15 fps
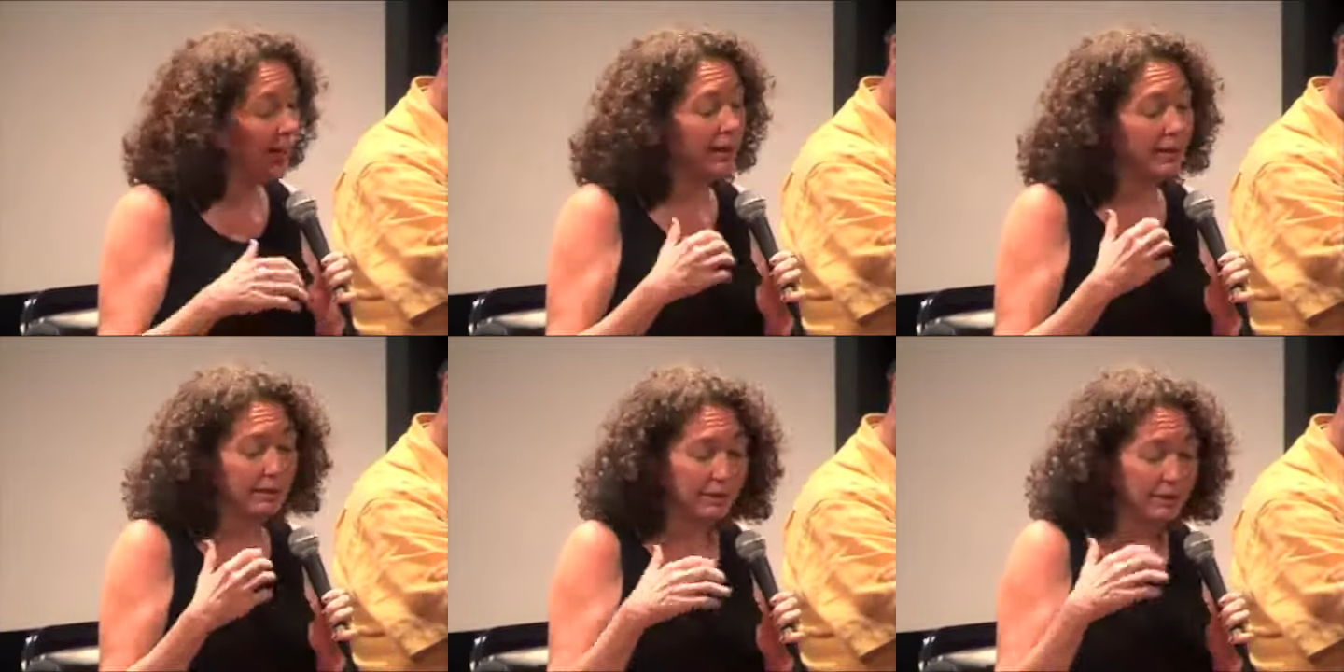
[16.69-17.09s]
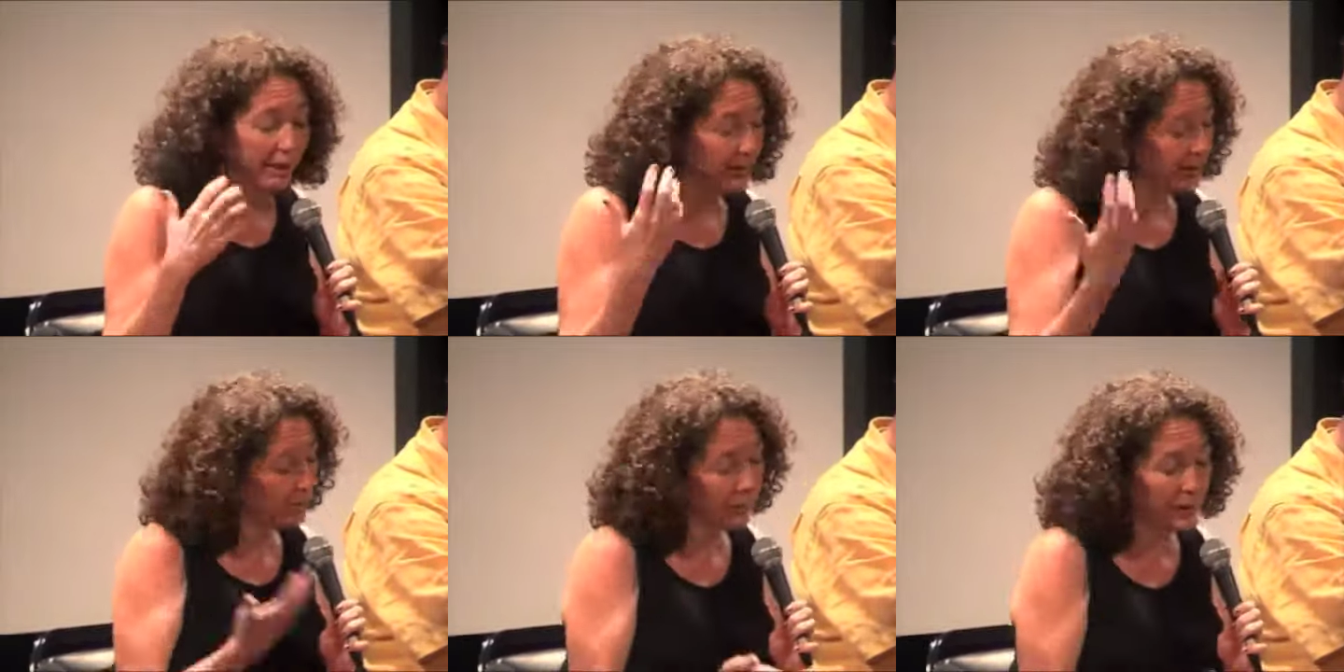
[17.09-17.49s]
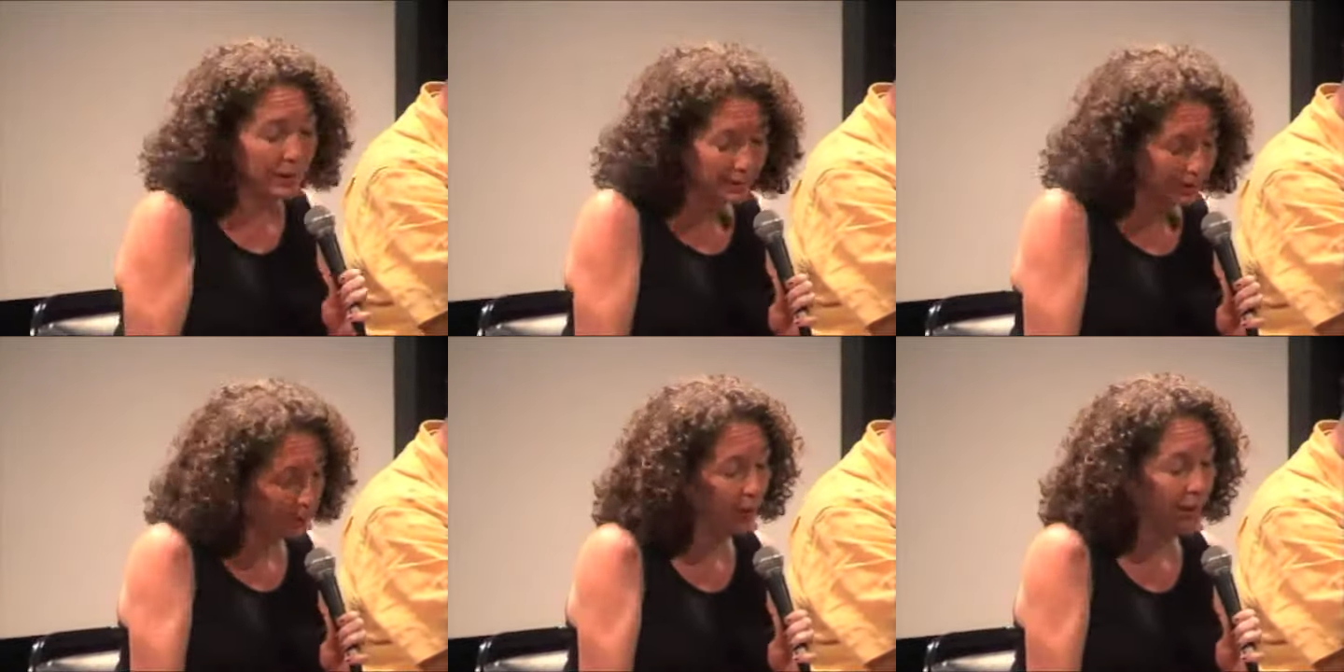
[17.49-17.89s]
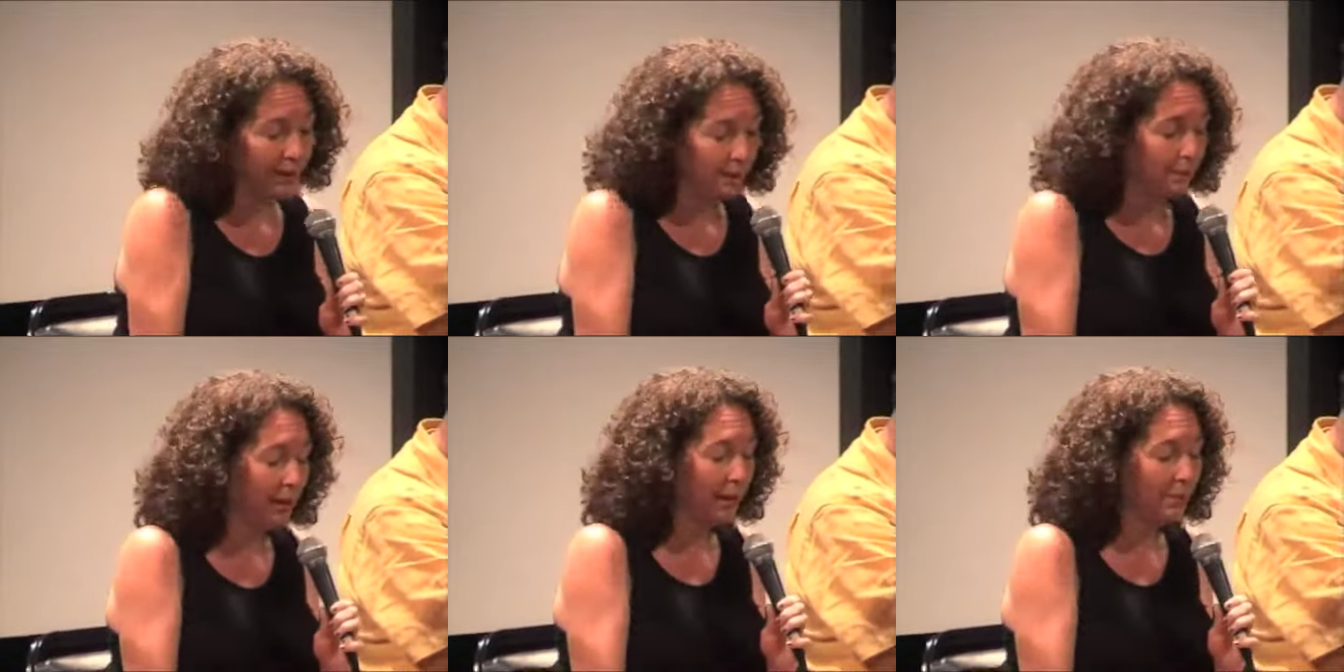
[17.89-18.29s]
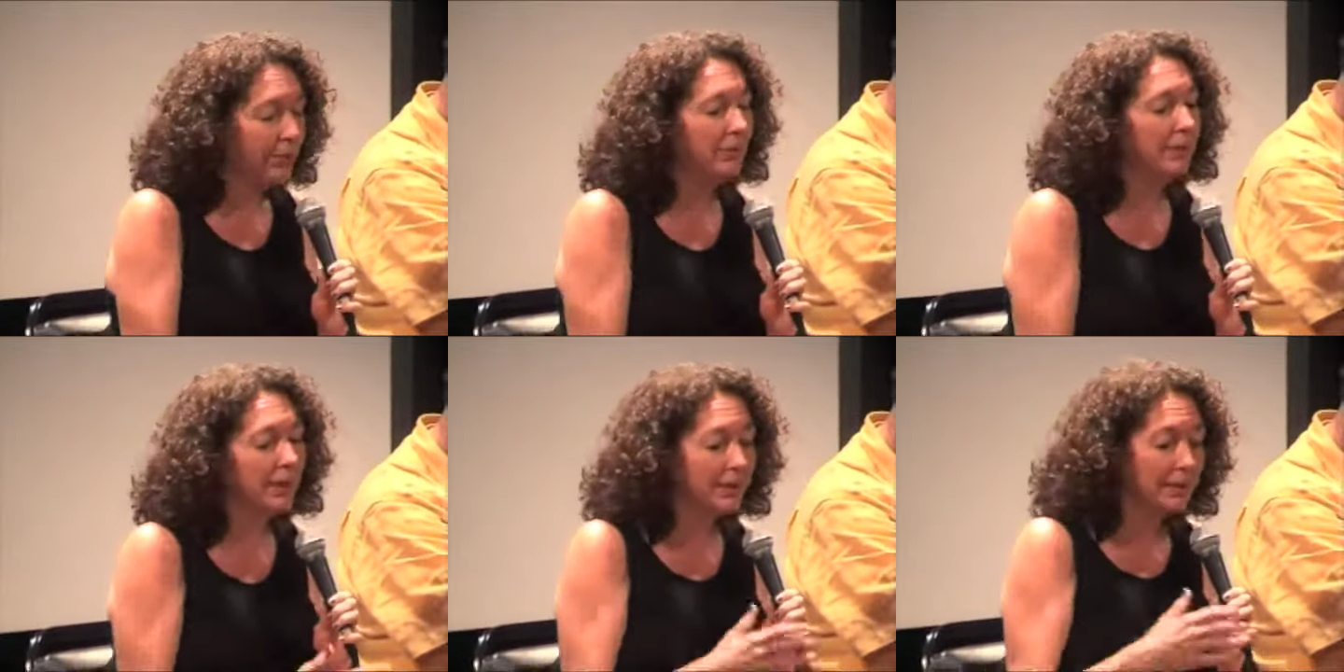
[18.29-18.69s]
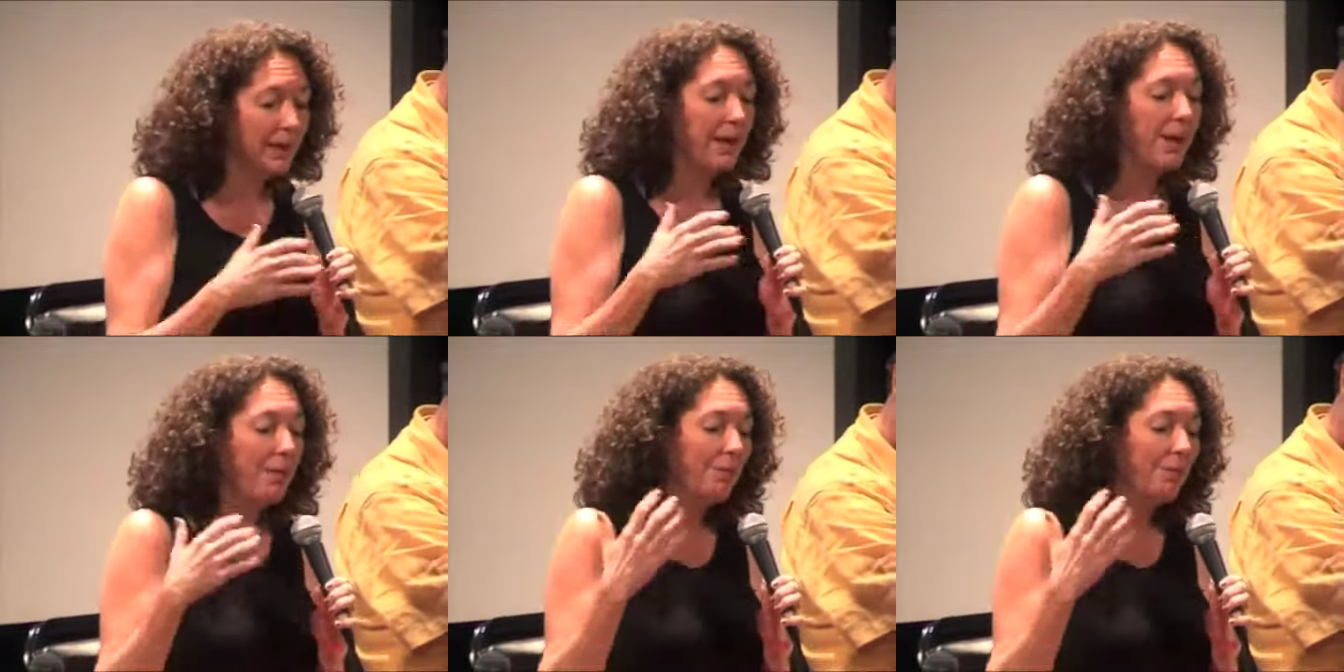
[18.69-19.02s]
and he's why I make movies,